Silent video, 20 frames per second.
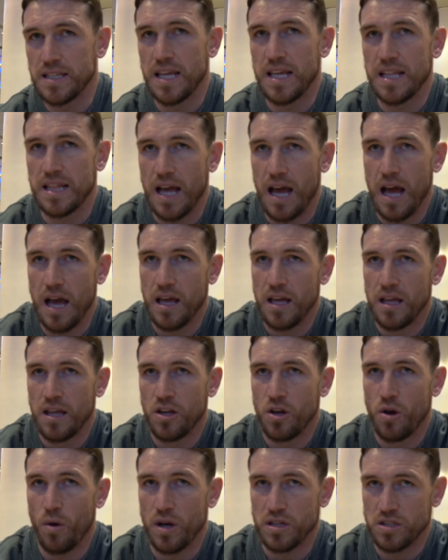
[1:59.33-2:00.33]
I think that,
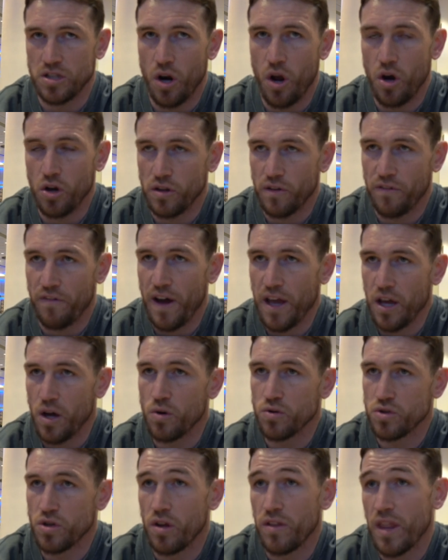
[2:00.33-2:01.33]
you know, as the longer the fight
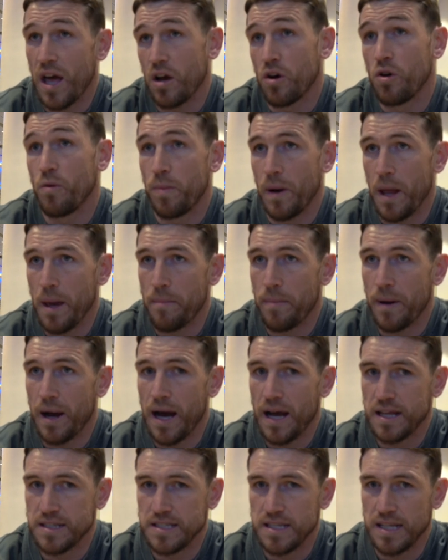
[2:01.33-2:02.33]
goes on, that could play a
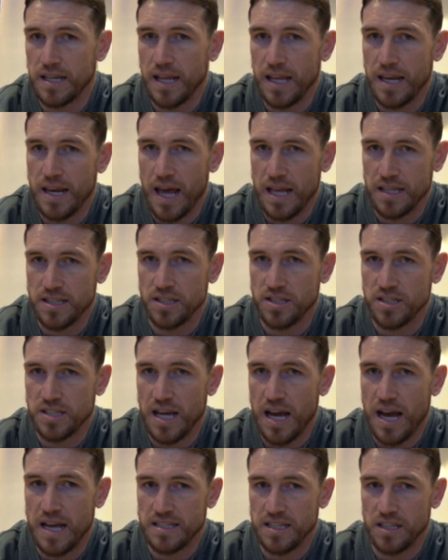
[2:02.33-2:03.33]
part in natural
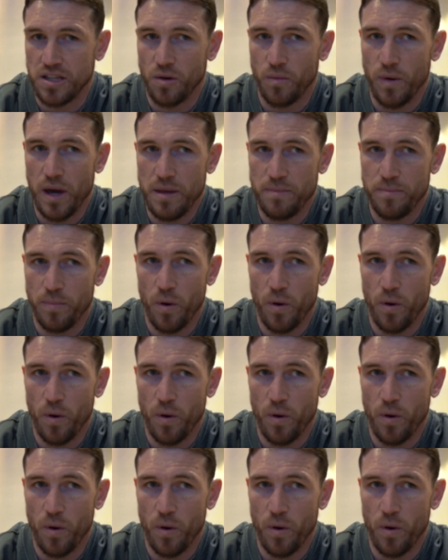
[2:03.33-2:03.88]
size at the weight,